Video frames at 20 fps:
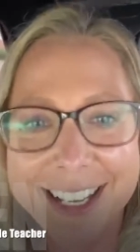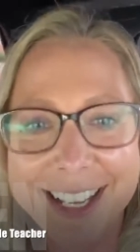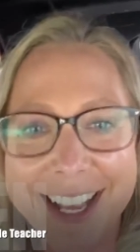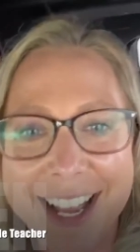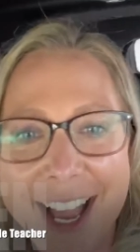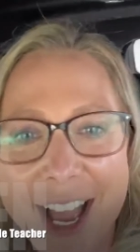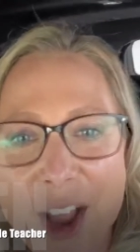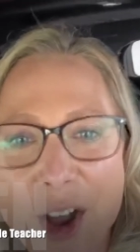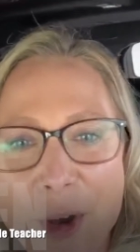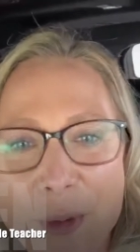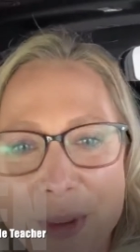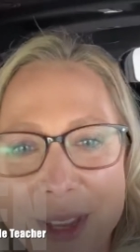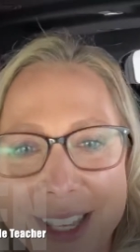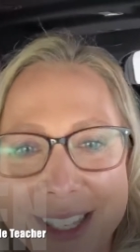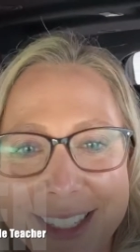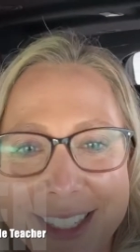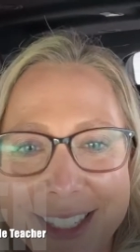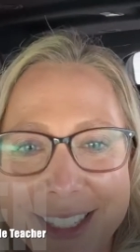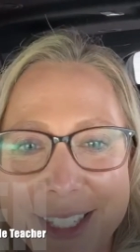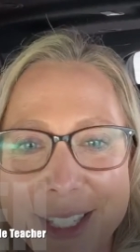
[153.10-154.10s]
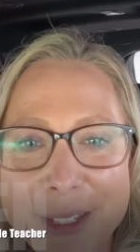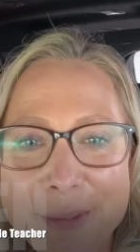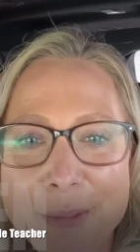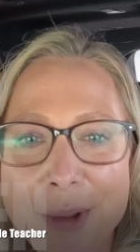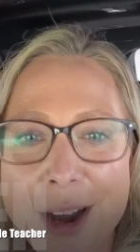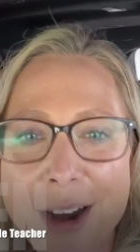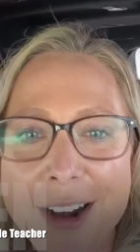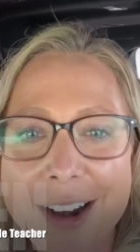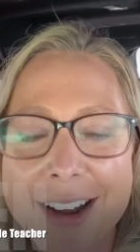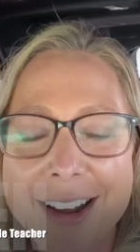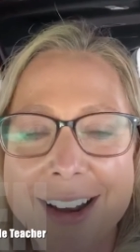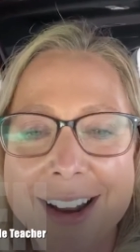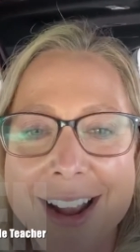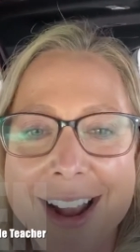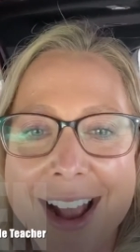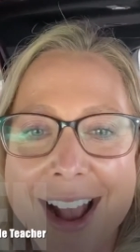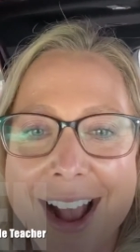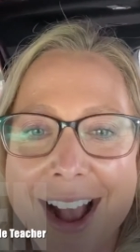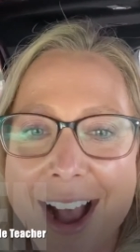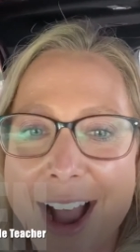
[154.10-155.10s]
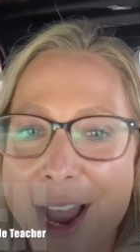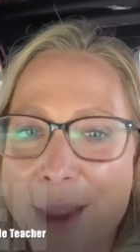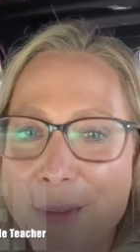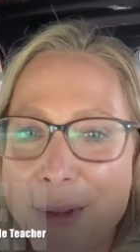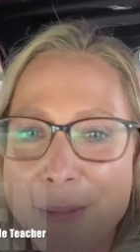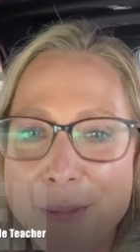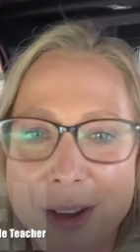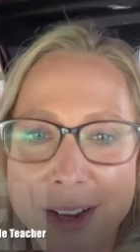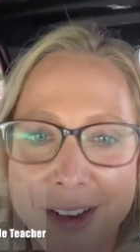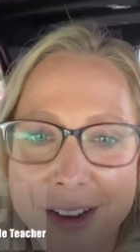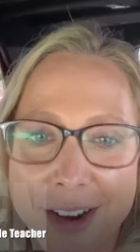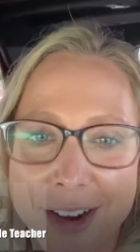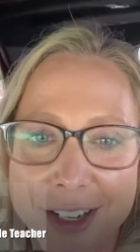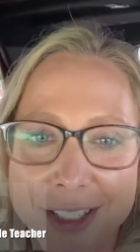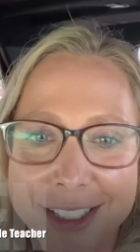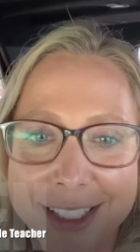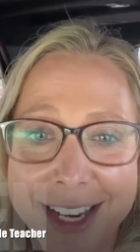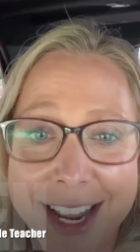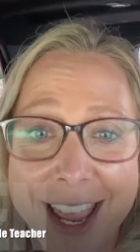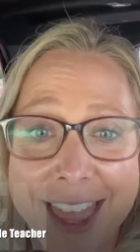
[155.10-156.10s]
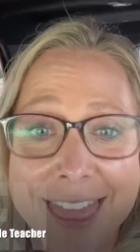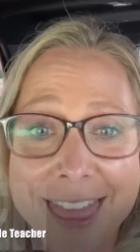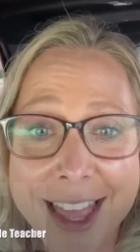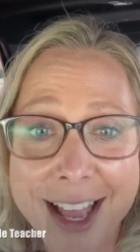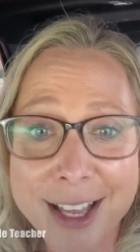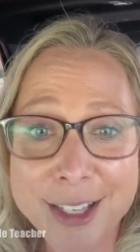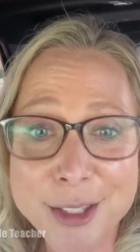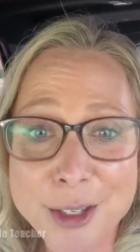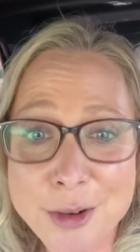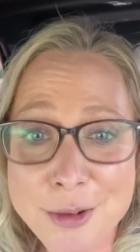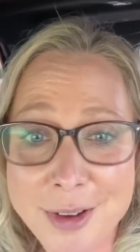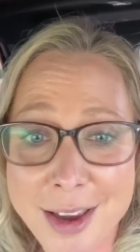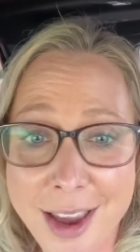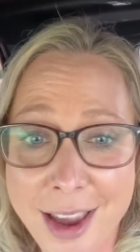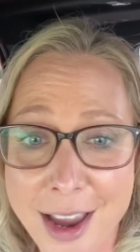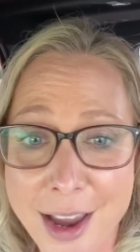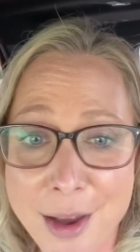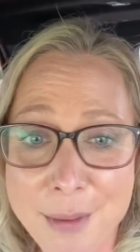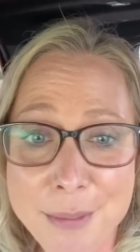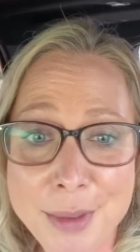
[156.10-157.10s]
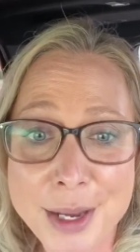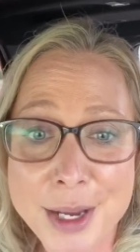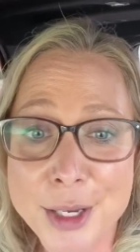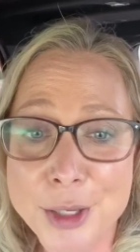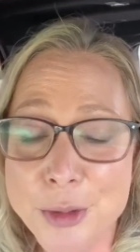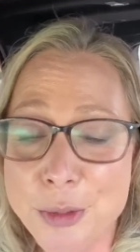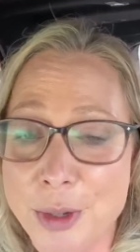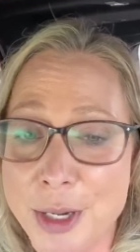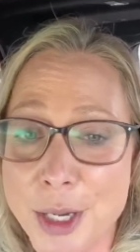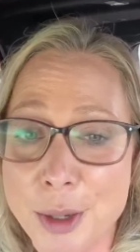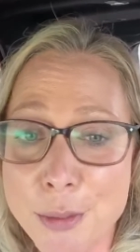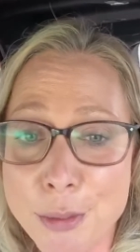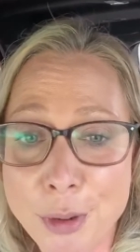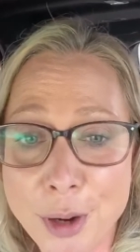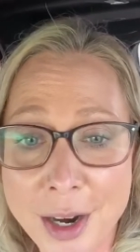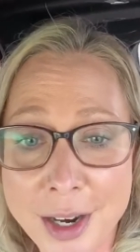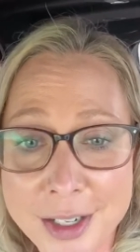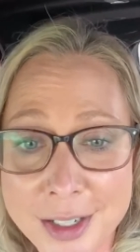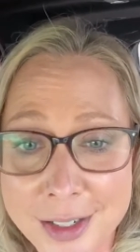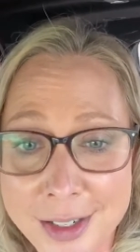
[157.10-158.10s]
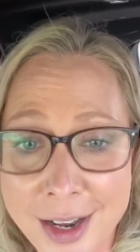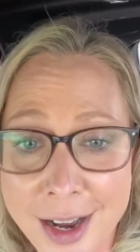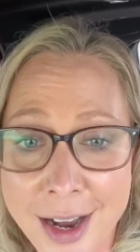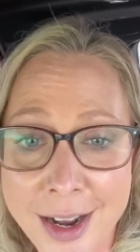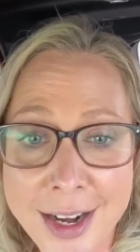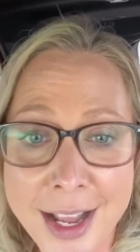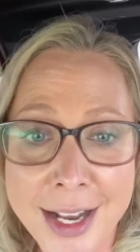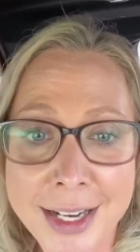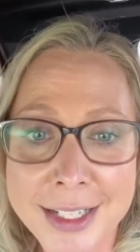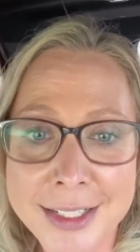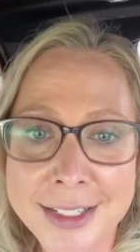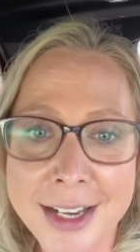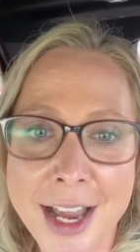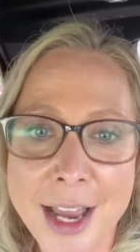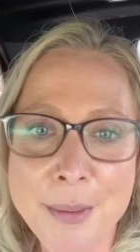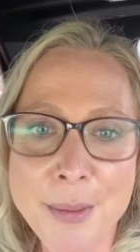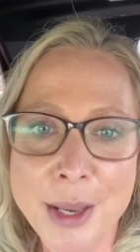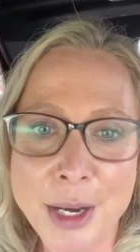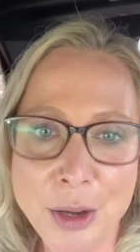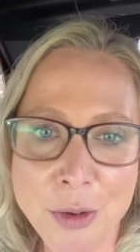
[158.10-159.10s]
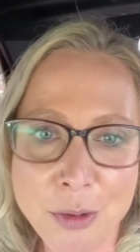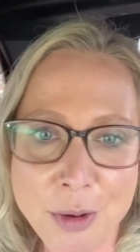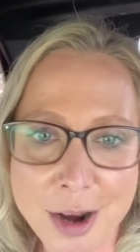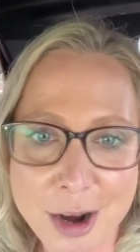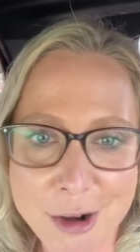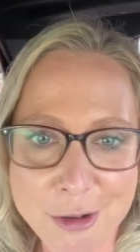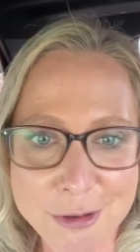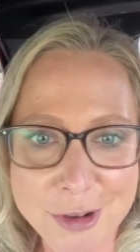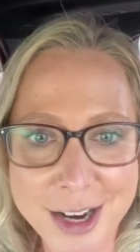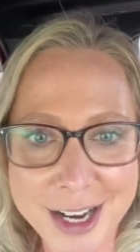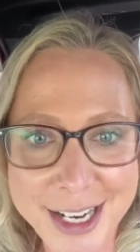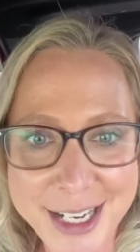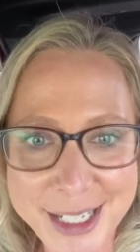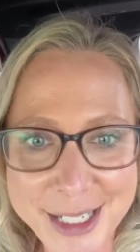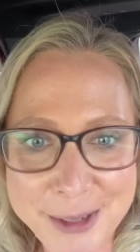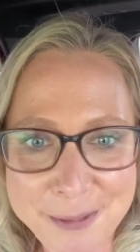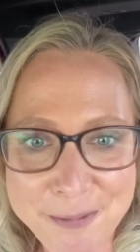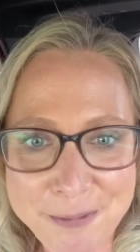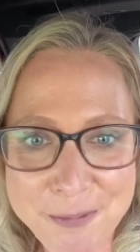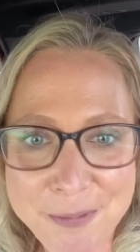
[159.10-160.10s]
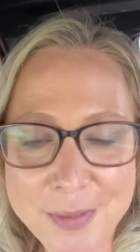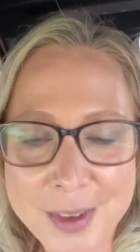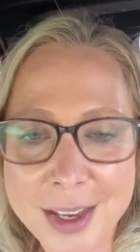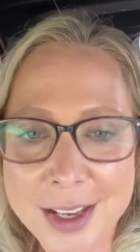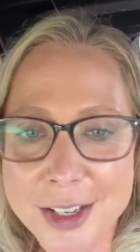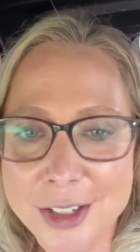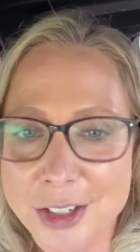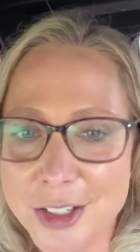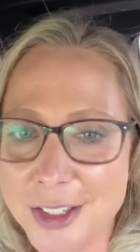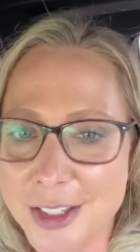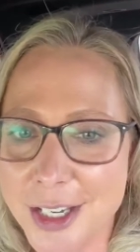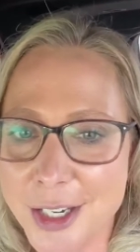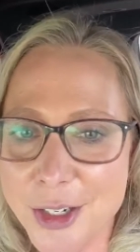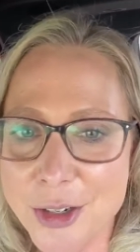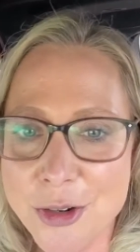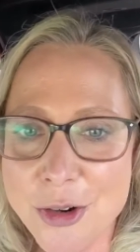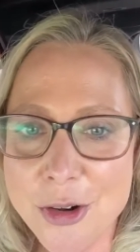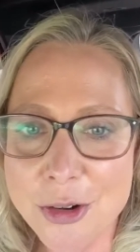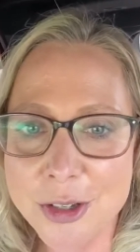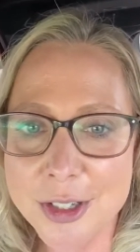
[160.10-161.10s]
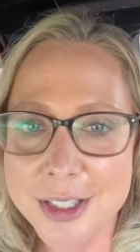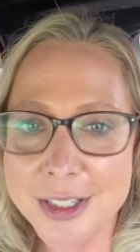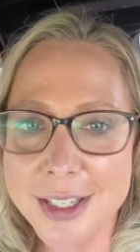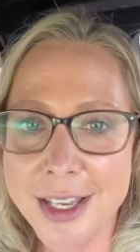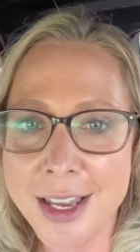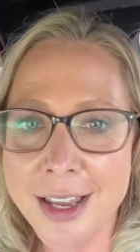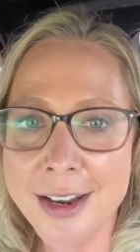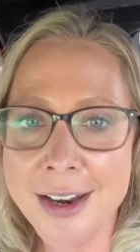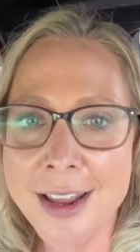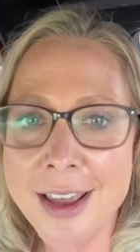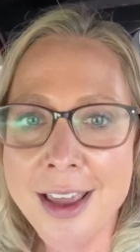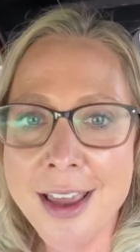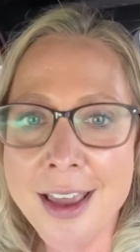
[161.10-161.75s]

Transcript: Hi, Hope Kids. This is Marin. I'm in my car today, and that's okay because we can pray to God anytime, anywhere, right? Just like Nicole said,